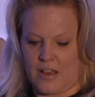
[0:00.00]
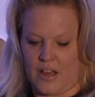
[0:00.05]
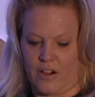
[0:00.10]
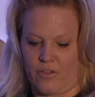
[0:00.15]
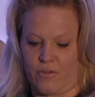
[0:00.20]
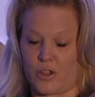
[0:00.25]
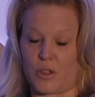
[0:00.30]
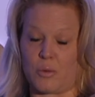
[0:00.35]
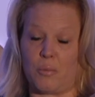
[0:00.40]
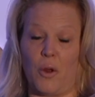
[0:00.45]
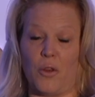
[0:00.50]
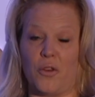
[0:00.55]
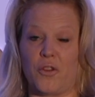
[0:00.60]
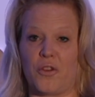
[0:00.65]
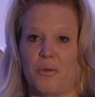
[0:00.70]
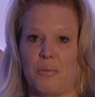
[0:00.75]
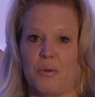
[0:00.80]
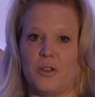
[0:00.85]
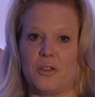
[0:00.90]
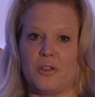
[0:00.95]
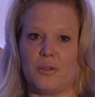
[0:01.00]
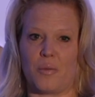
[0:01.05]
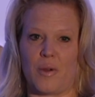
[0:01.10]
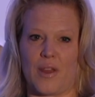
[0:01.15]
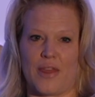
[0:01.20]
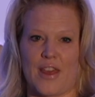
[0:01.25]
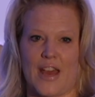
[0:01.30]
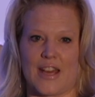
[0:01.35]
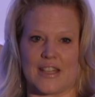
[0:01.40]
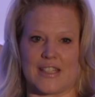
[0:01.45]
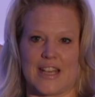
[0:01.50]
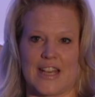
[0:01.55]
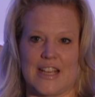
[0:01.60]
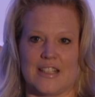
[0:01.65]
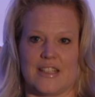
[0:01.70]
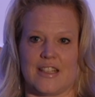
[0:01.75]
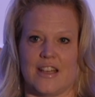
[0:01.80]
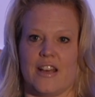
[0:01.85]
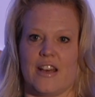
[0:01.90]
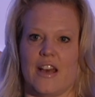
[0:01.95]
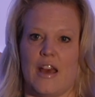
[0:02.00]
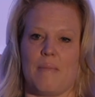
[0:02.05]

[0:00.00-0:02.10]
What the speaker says: of responsible with that data